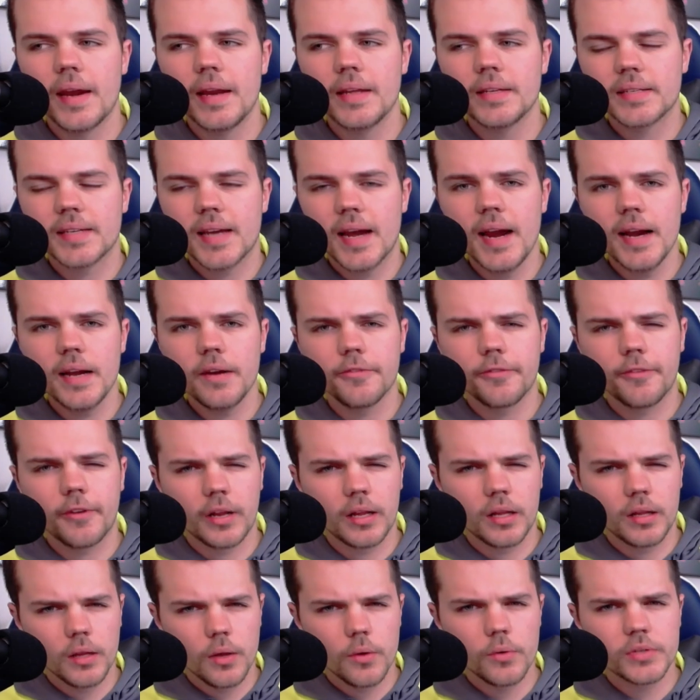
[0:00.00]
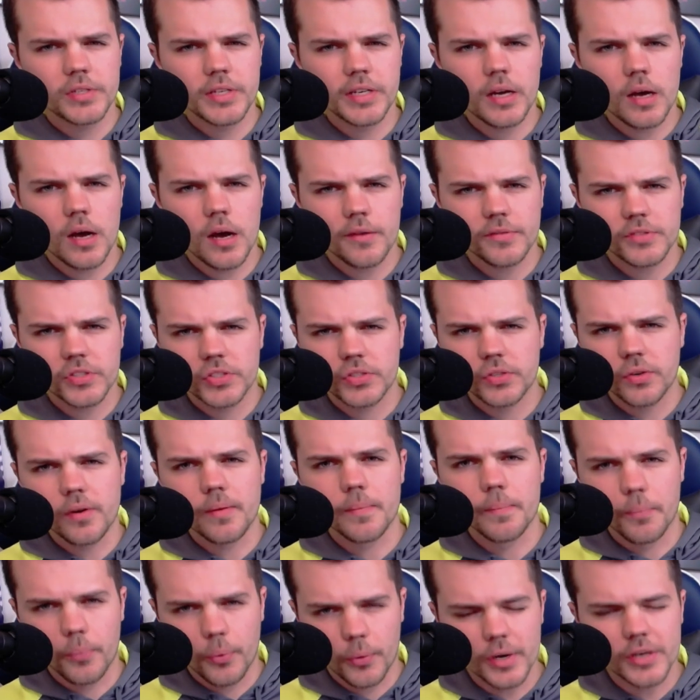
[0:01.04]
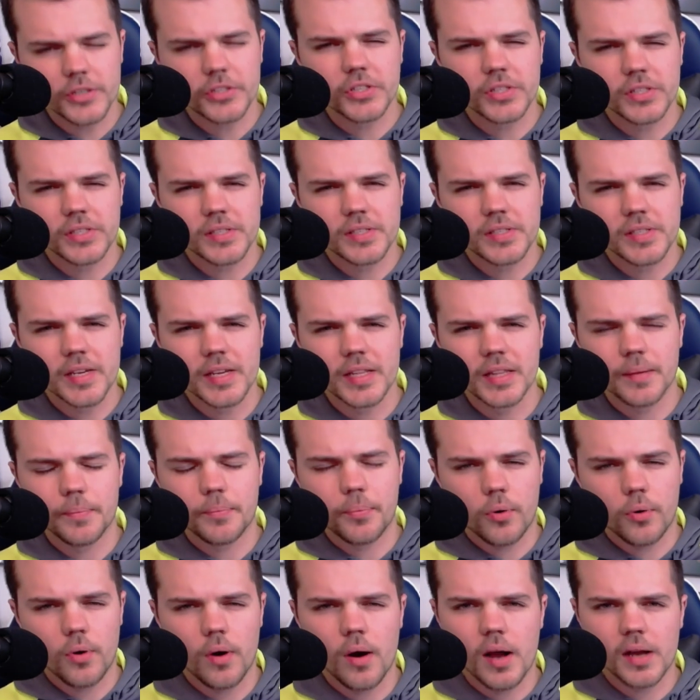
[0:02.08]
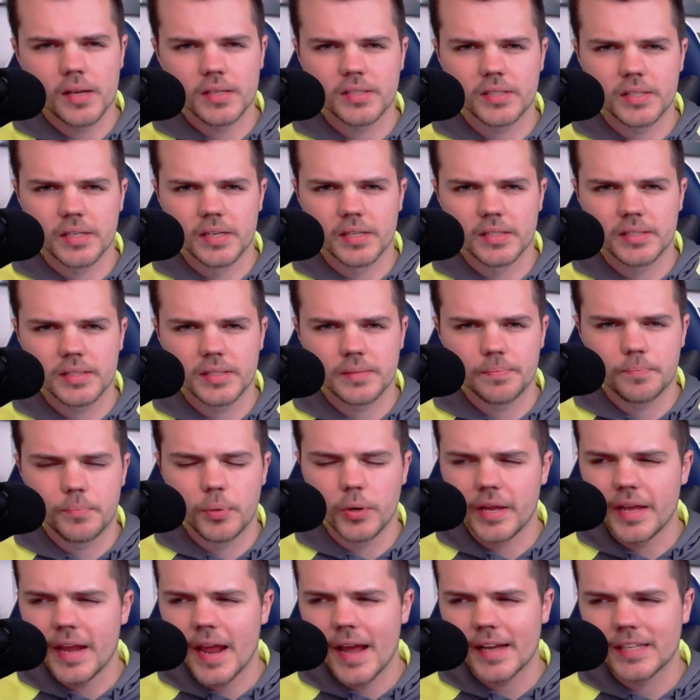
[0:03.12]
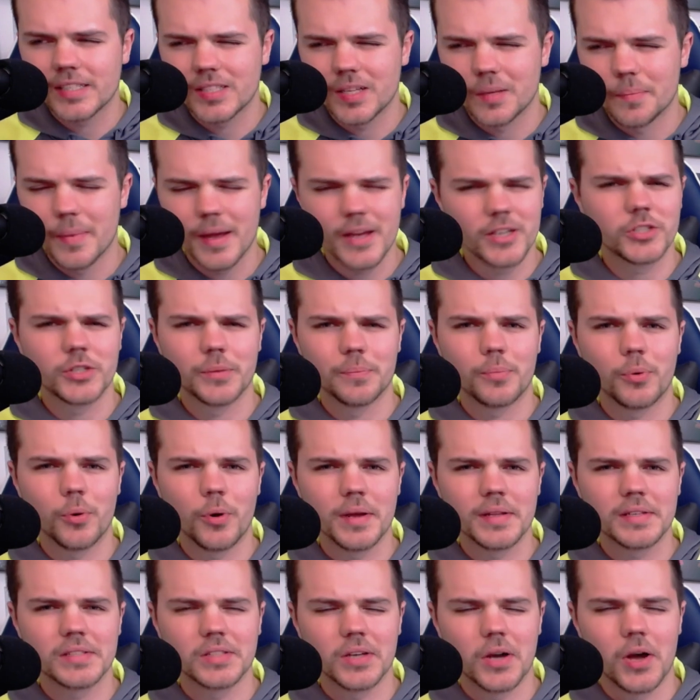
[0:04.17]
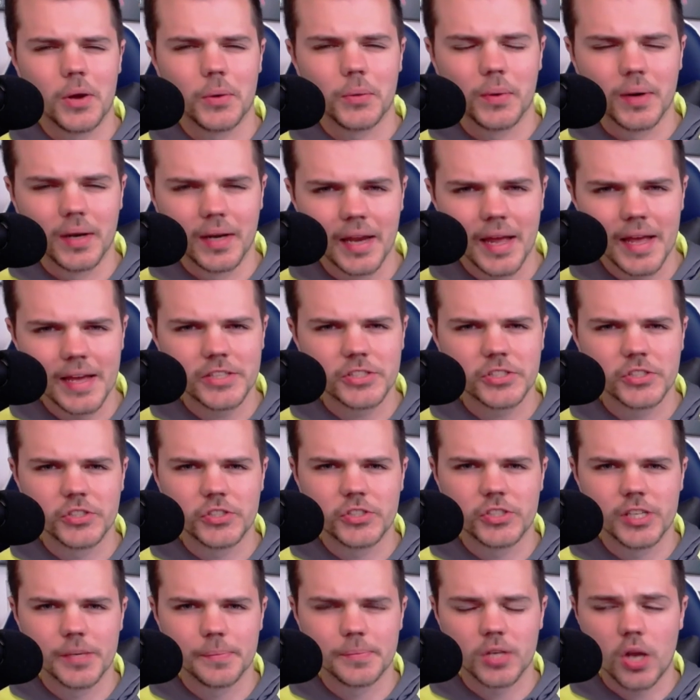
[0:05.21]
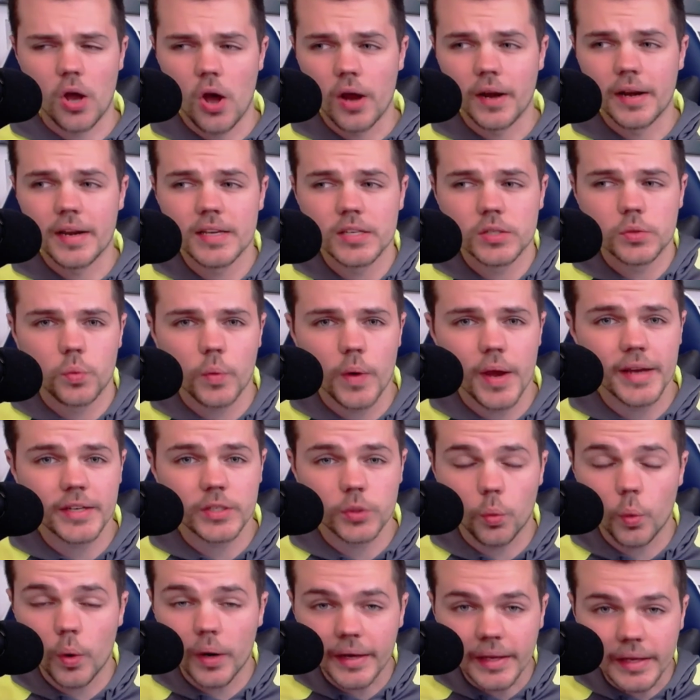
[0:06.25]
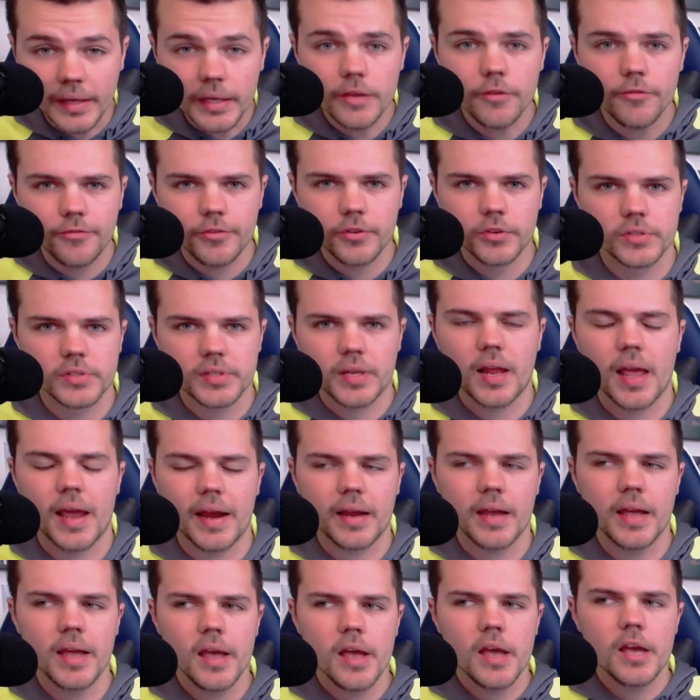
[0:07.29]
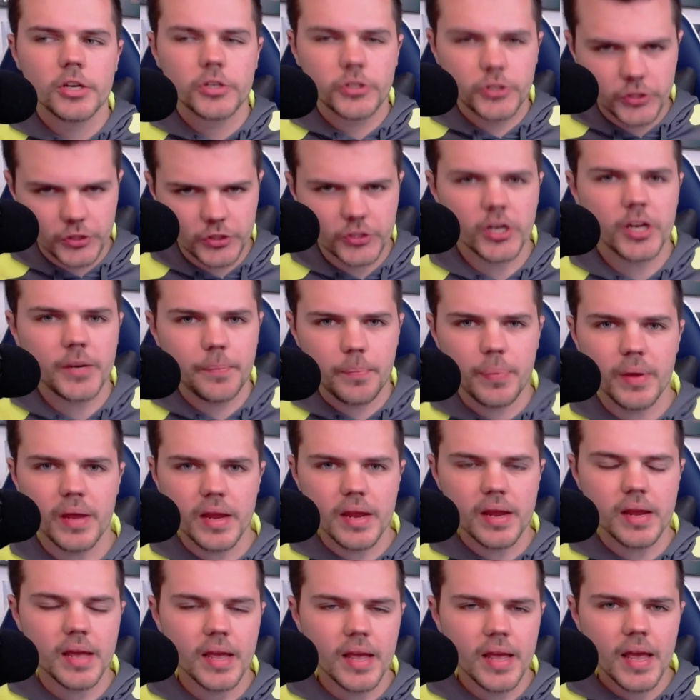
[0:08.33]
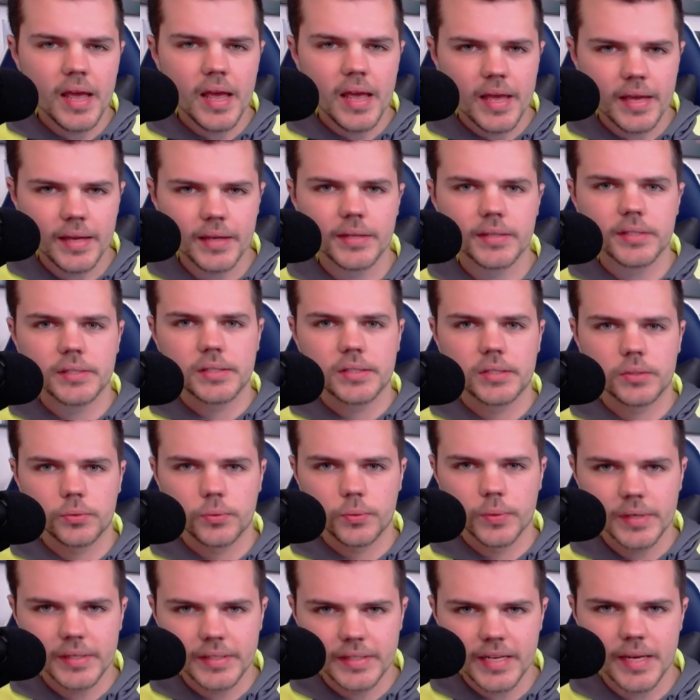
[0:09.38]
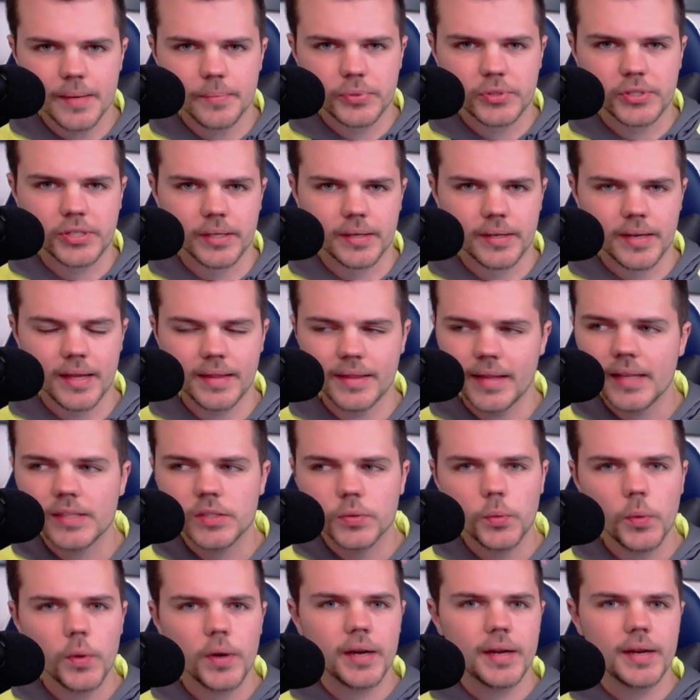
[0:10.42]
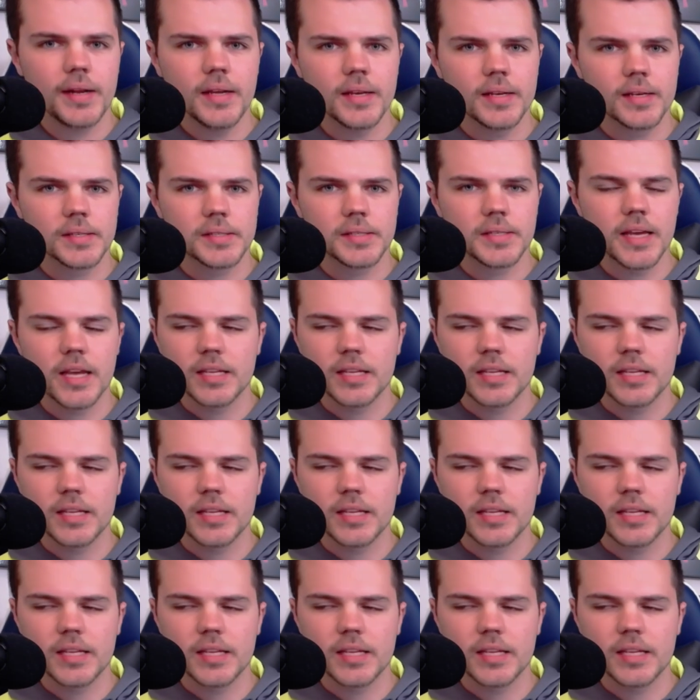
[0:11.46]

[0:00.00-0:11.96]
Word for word: and he's kind of closing off certain bridges in the process, putting exclamation points on relationships on his way to what he feels like should be his redemption. And that's what it is.